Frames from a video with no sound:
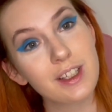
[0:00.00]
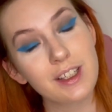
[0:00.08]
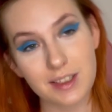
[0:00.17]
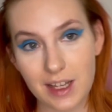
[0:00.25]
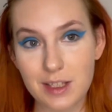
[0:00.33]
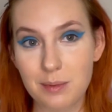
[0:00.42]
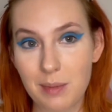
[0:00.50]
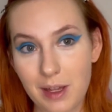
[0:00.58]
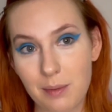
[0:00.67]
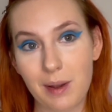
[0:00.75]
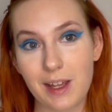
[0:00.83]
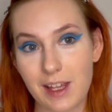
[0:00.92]
let's
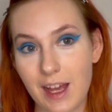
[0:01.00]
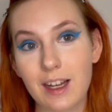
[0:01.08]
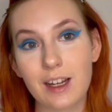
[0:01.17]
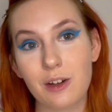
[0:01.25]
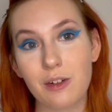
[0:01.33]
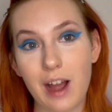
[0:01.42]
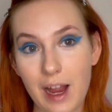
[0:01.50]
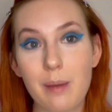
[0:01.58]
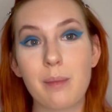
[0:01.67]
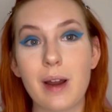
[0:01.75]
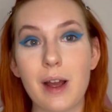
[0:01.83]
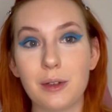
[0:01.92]
make my yellow
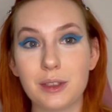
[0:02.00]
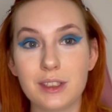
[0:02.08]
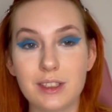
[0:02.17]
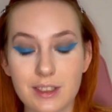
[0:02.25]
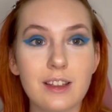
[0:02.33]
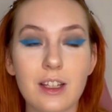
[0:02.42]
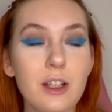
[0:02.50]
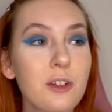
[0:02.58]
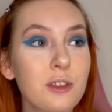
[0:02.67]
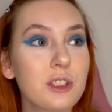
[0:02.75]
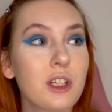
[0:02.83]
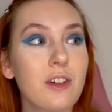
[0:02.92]
eyebrows. The look
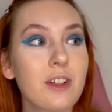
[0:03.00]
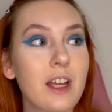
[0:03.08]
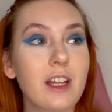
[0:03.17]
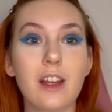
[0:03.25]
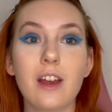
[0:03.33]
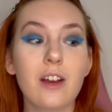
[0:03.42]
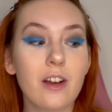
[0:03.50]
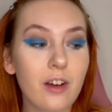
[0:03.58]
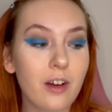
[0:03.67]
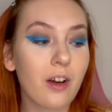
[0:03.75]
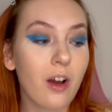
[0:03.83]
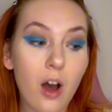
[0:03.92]
was going like
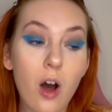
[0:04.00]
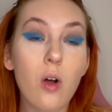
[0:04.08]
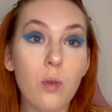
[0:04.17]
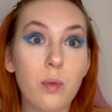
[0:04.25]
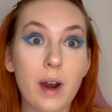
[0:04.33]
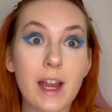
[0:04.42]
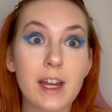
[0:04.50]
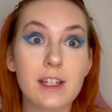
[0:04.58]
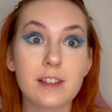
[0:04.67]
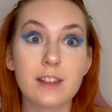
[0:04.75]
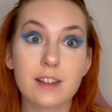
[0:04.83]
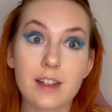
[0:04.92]
all right
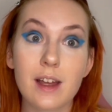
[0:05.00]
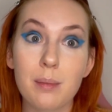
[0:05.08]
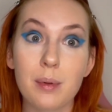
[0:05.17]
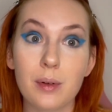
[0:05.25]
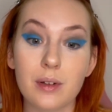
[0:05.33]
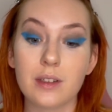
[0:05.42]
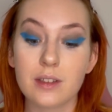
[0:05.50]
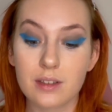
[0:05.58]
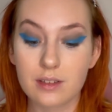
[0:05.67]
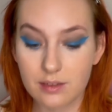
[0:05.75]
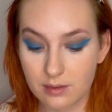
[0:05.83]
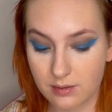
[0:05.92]
until that point.
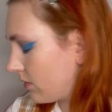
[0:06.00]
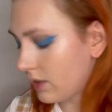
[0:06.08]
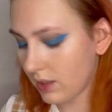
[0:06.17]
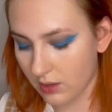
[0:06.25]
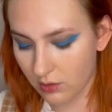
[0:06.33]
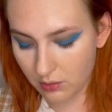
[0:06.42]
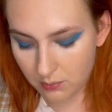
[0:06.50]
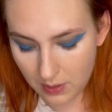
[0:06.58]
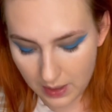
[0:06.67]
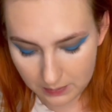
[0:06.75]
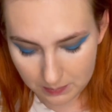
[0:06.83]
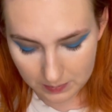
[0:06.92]
Going
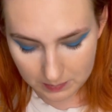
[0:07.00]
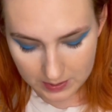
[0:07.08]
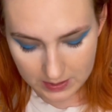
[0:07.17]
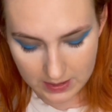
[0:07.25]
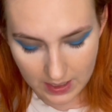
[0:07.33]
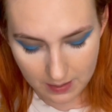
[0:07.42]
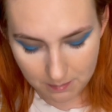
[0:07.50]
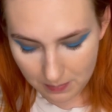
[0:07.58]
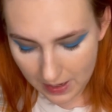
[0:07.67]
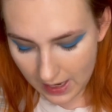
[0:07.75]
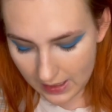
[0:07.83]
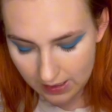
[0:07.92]
back from the same
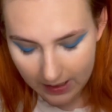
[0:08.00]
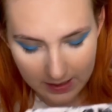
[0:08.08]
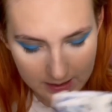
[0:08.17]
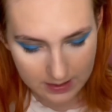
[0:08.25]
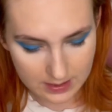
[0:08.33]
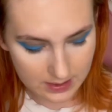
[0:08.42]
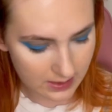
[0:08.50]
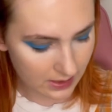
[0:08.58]
palette